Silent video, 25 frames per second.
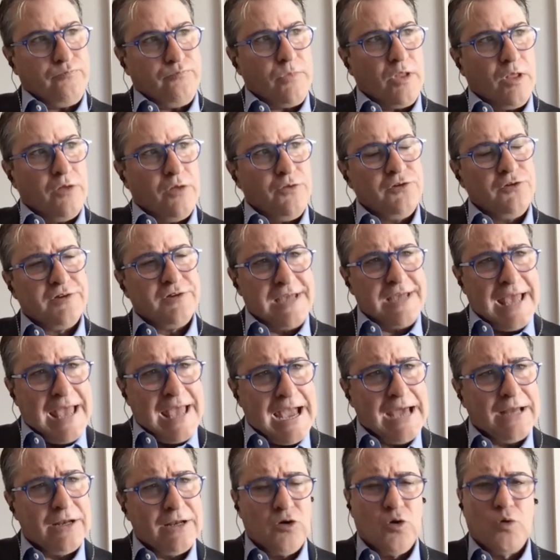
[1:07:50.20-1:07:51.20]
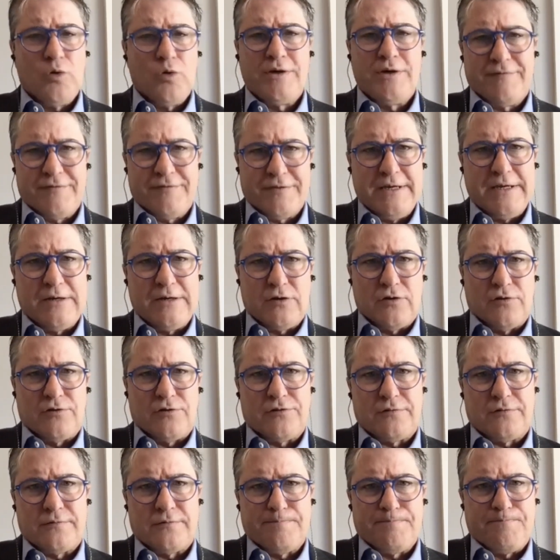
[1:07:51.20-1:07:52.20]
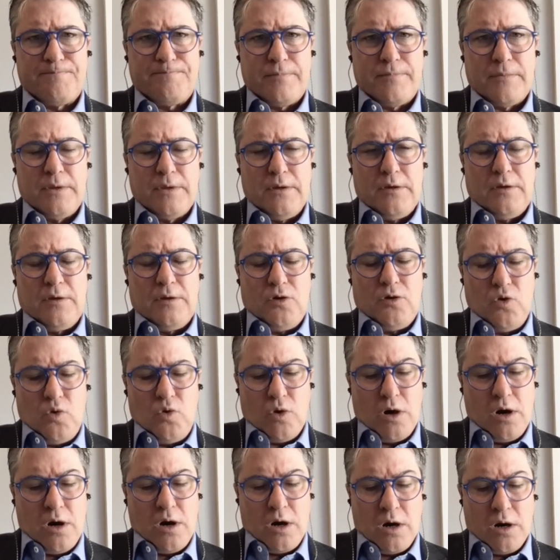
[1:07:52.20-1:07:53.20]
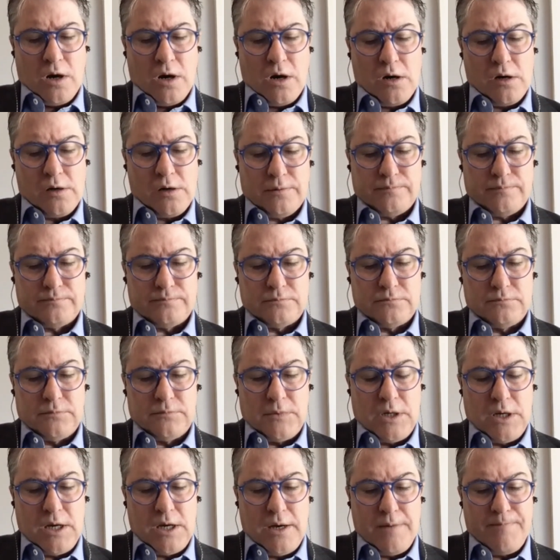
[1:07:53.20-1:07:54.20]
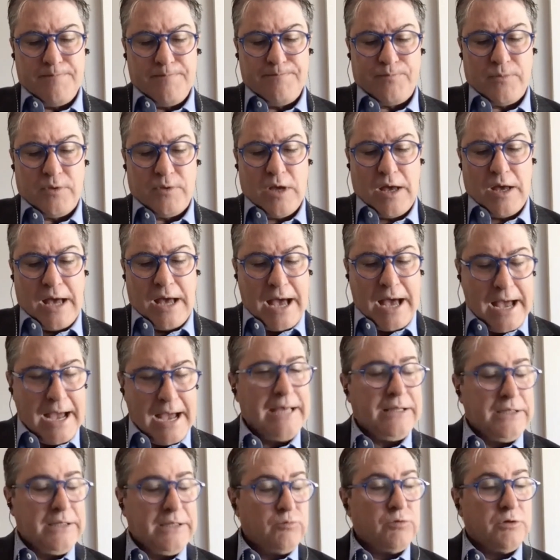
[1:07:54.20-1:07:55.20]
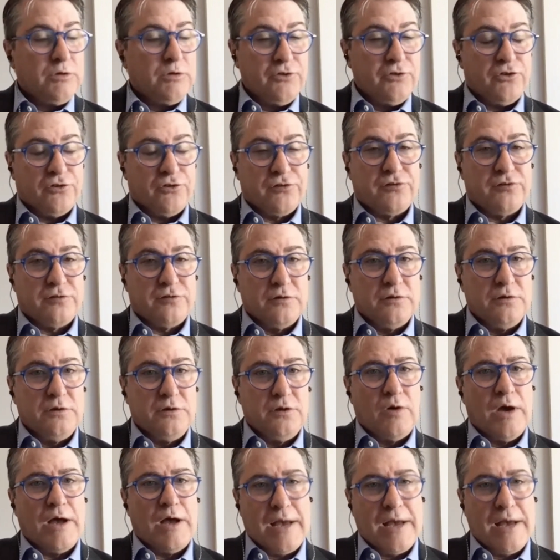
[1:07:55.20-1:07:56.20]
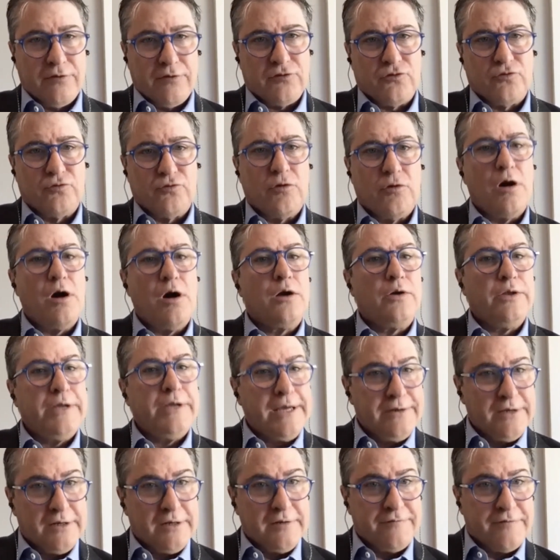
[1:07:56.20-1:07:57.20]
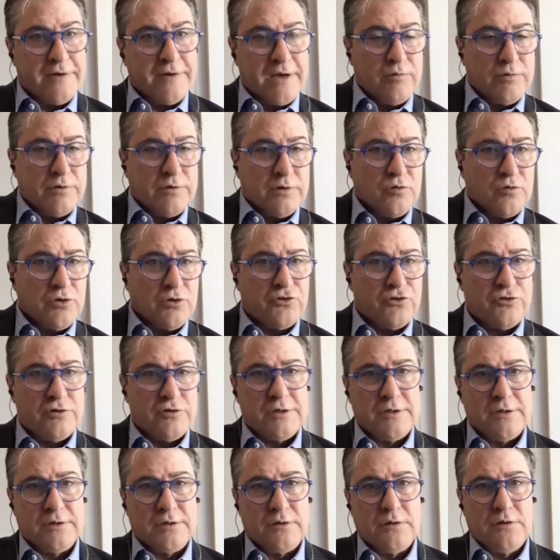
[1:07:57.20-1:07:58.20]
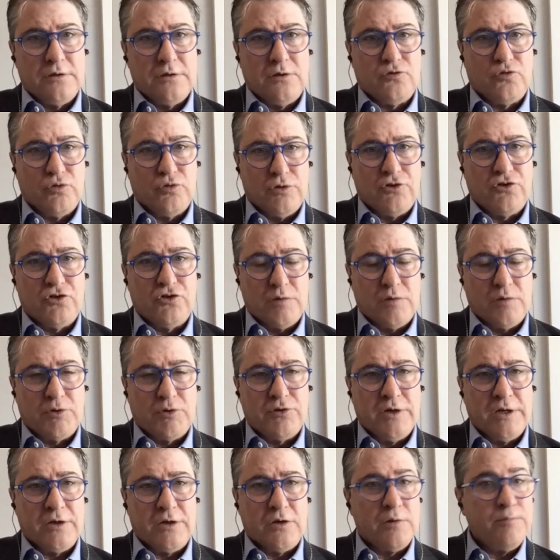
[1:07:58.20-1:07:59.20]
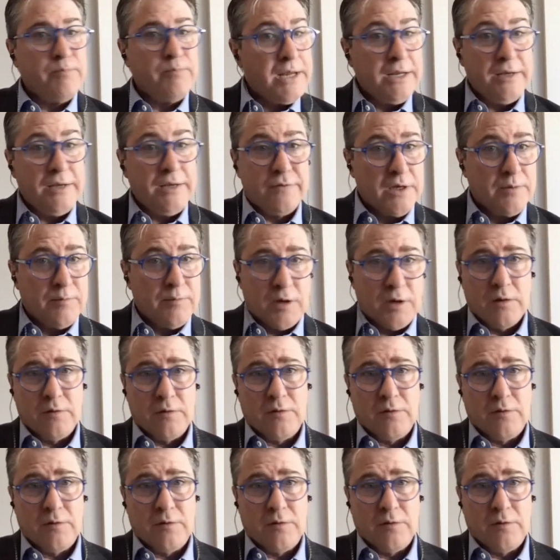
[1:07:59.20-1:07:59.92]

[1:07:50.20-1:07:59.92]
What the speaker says: there's a category of thinkers who are highly religious, strongly identified with the Christian tradition in particular. Many of them are